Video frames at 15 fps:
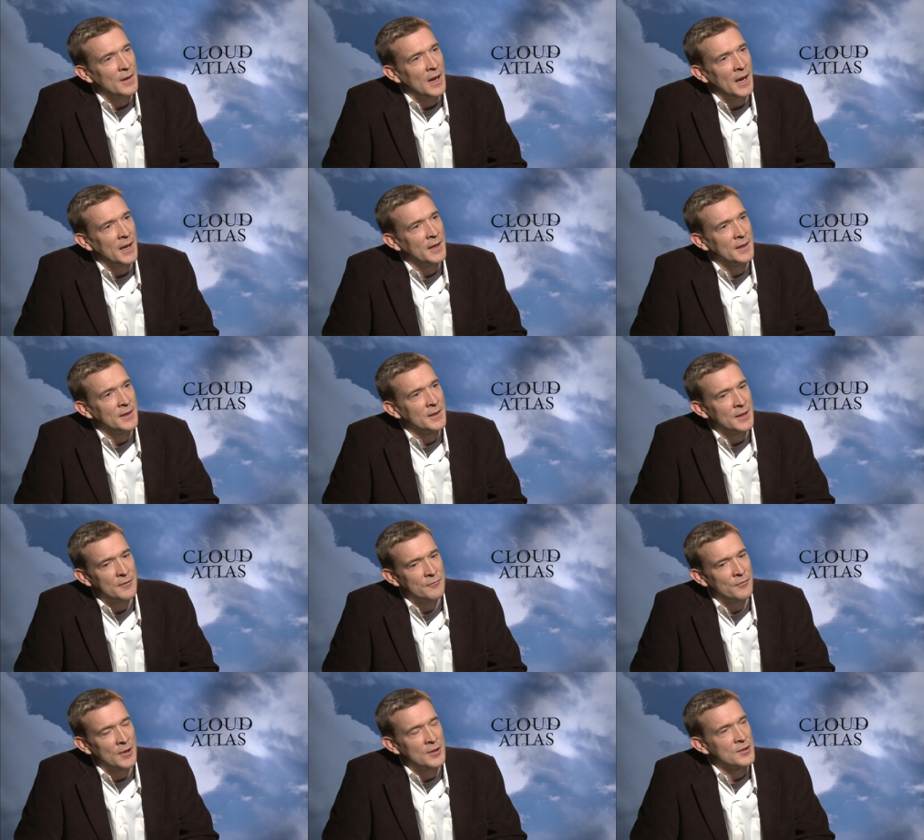and it
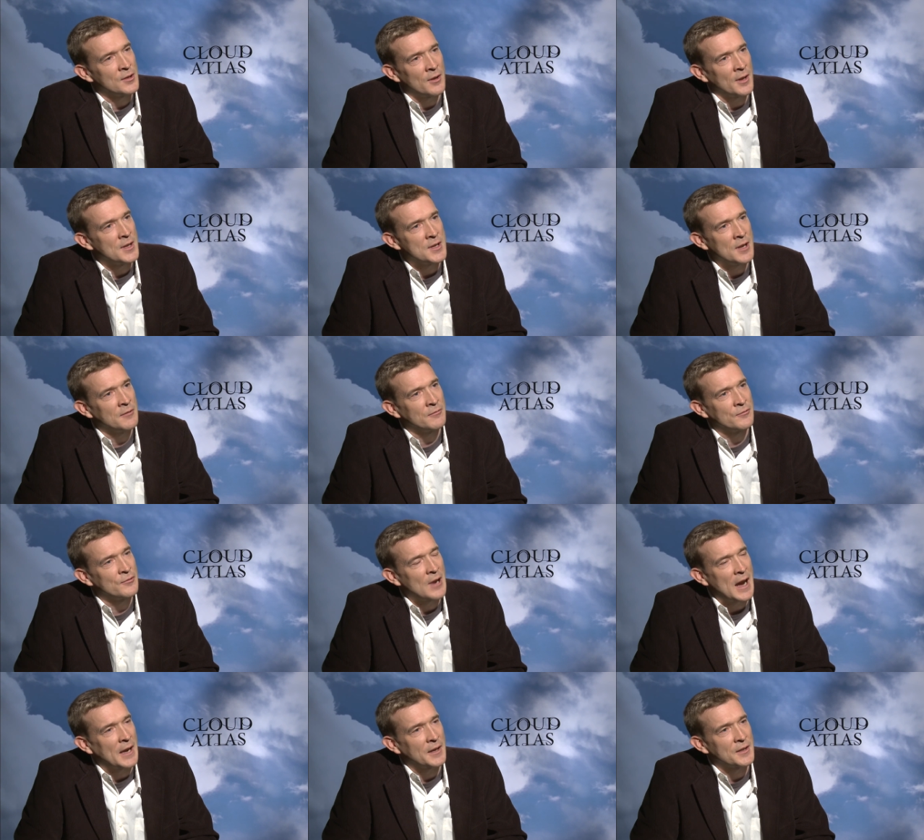runs along its own
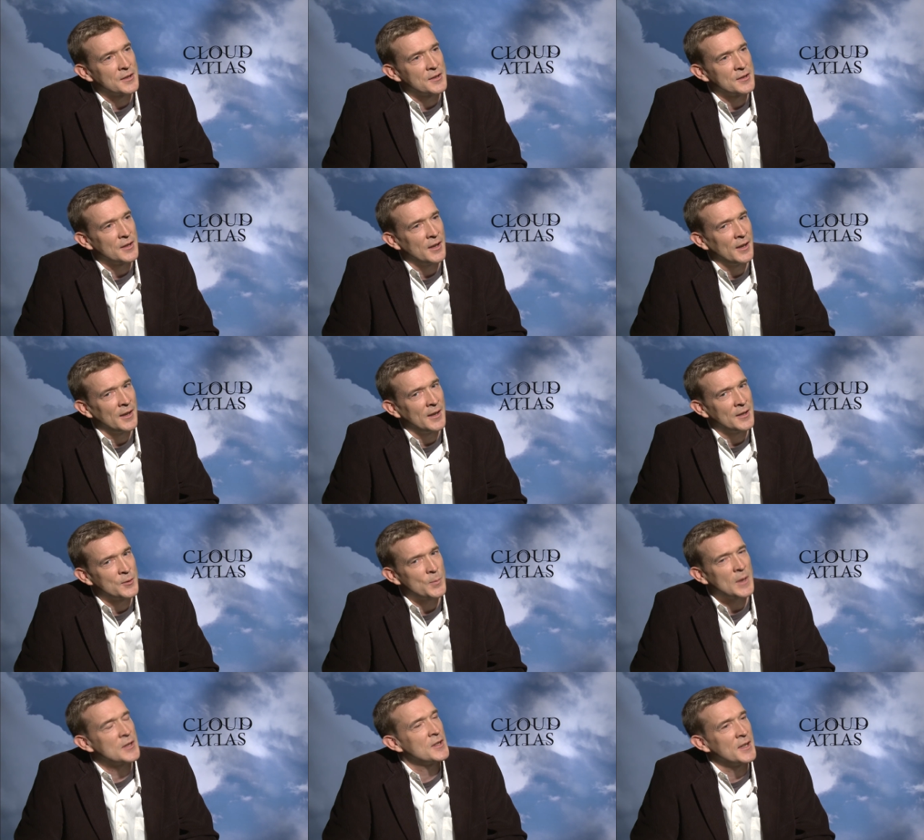tracks,
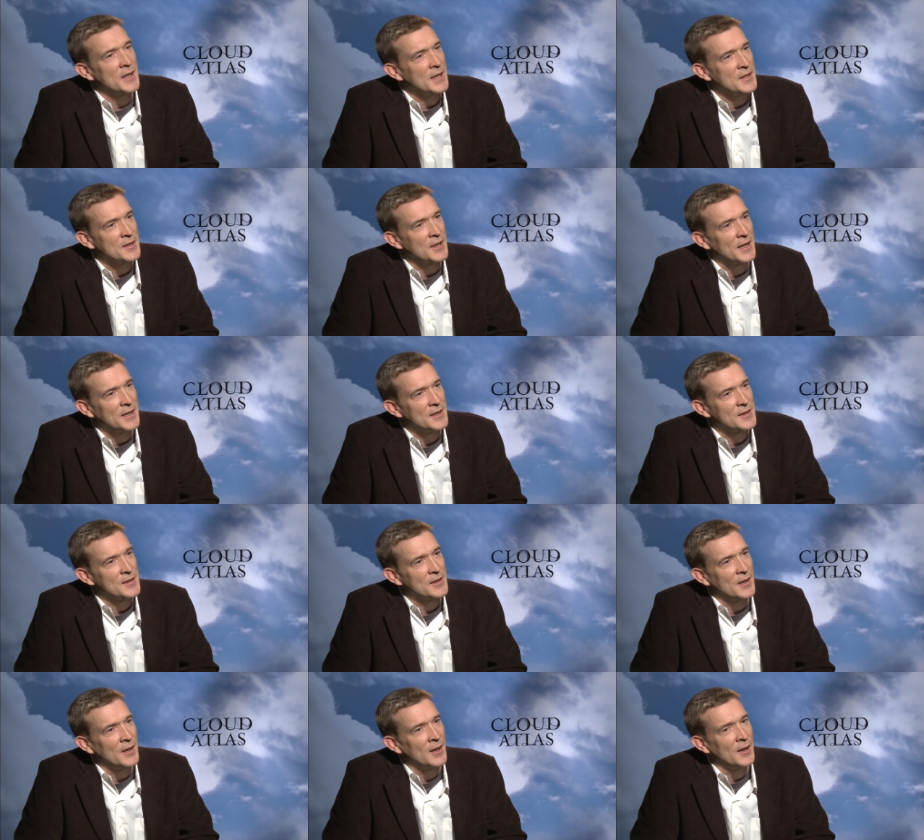especially these days,